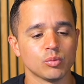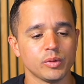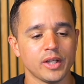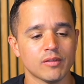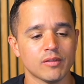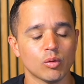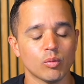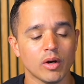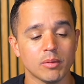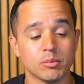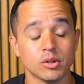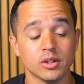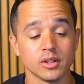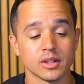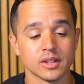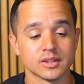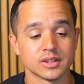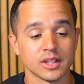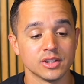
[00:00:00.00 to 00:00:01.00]
We have a
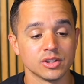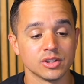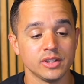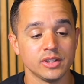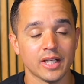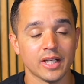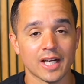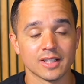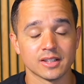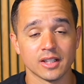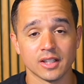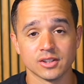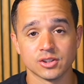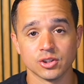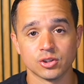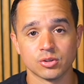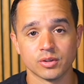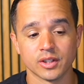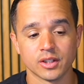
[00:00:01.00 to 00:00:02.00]
webhook essentially acting
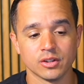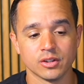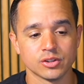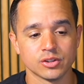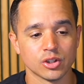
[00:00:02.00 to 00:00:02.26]
as a trigger.